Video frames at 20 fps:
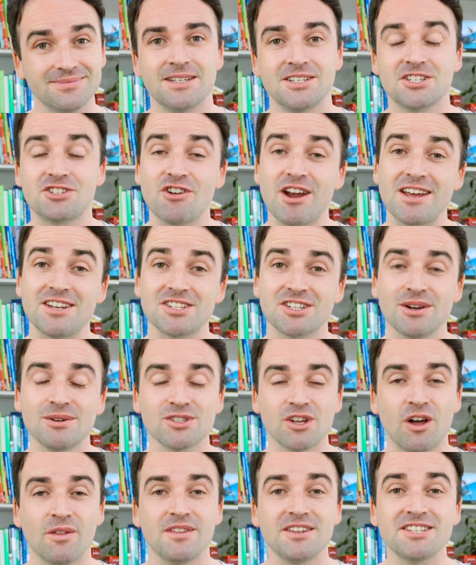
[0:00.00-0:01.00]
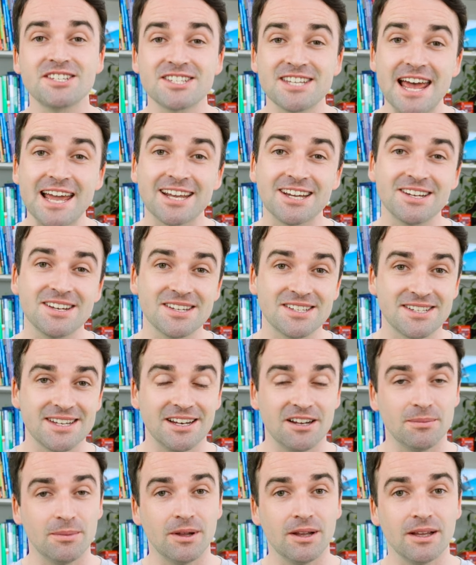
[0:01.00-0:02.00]
Stress goes on the second
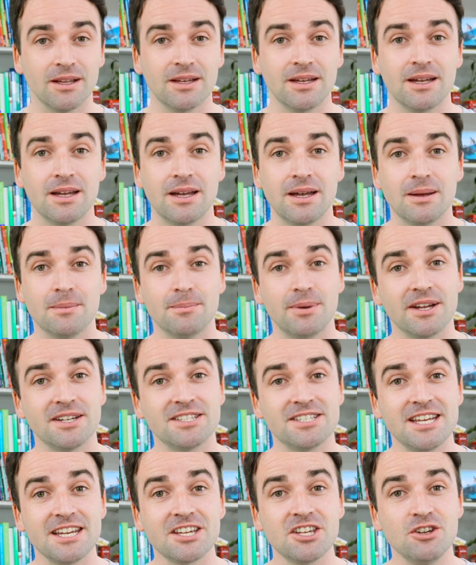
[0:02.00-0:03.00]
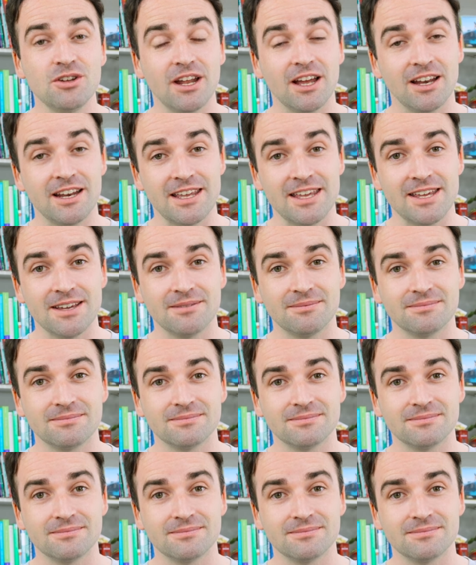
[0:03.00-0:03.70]
syllable, particularly.